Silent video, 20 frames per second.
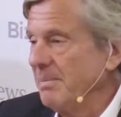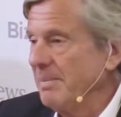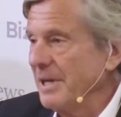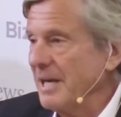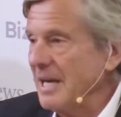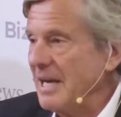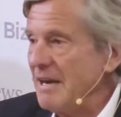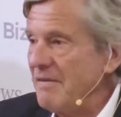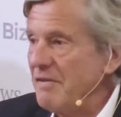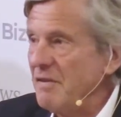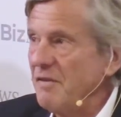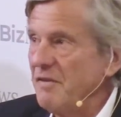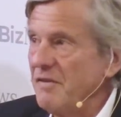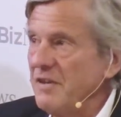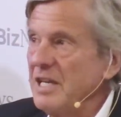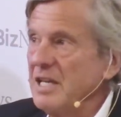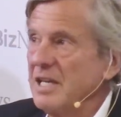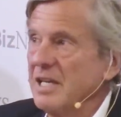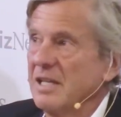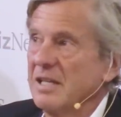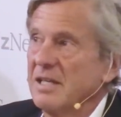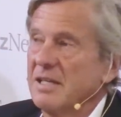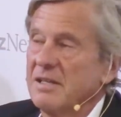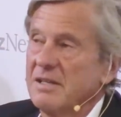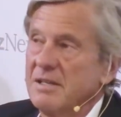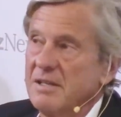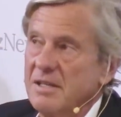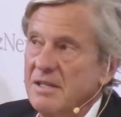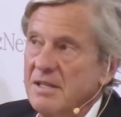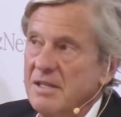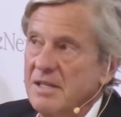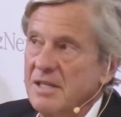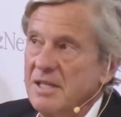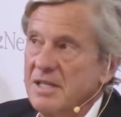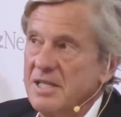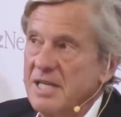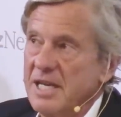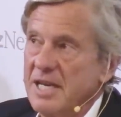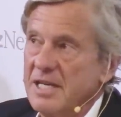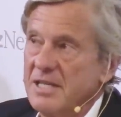But I have a feeling that
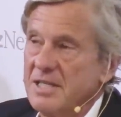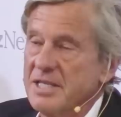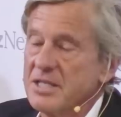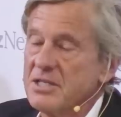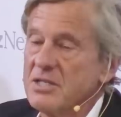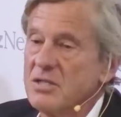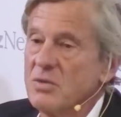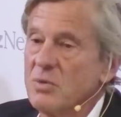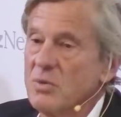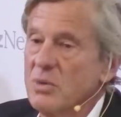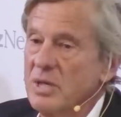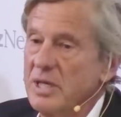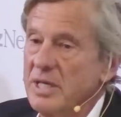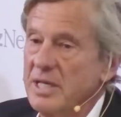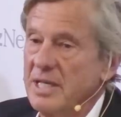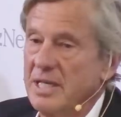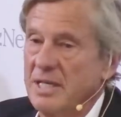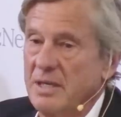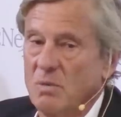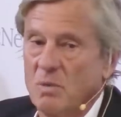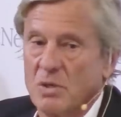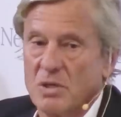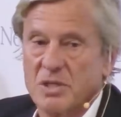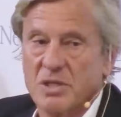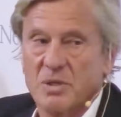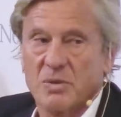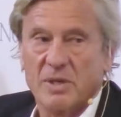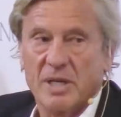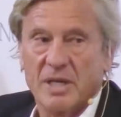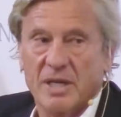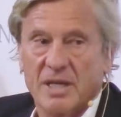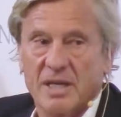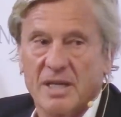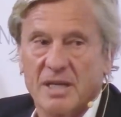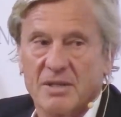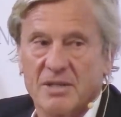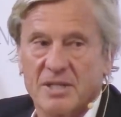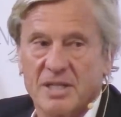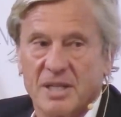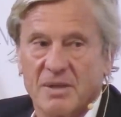the DA doesn't really want to run
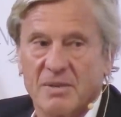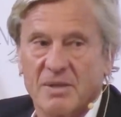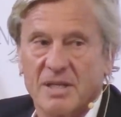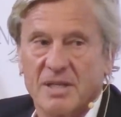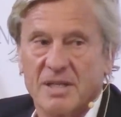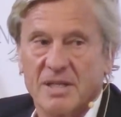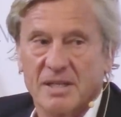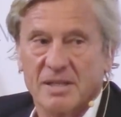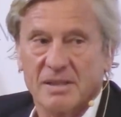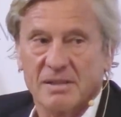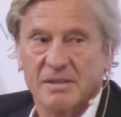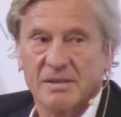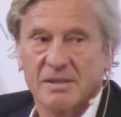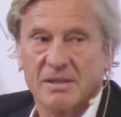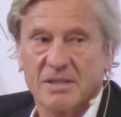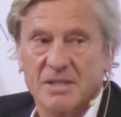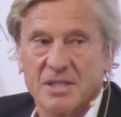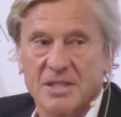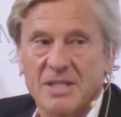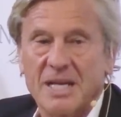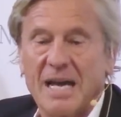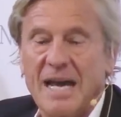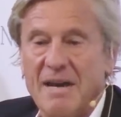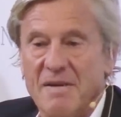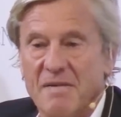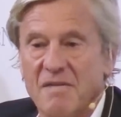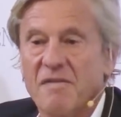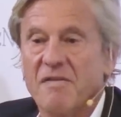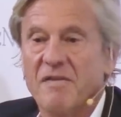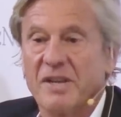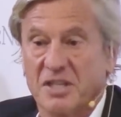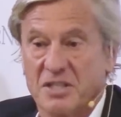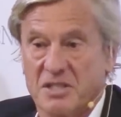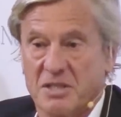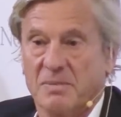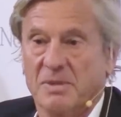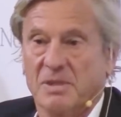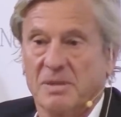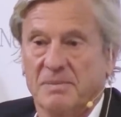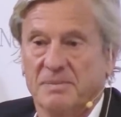Gauteng right now because it's
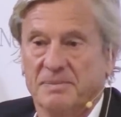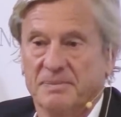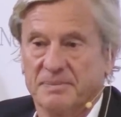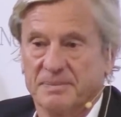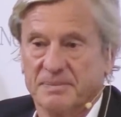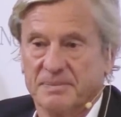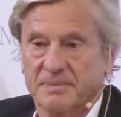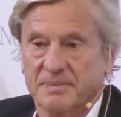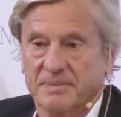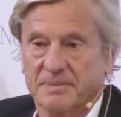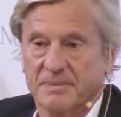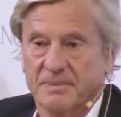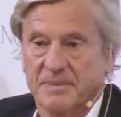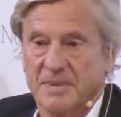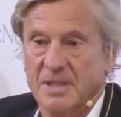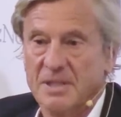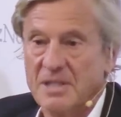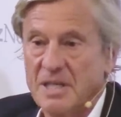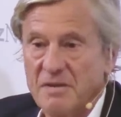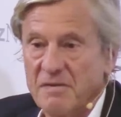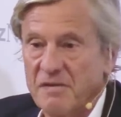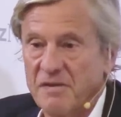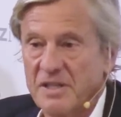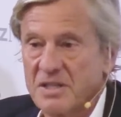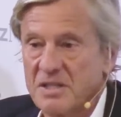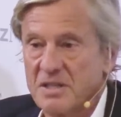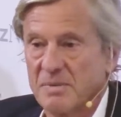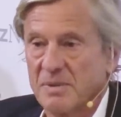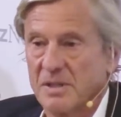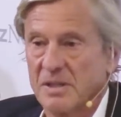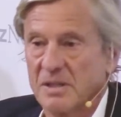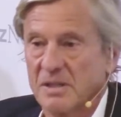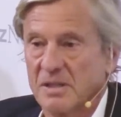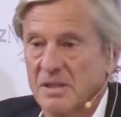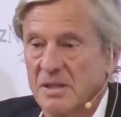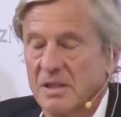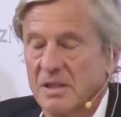unfixable. It's unfixable.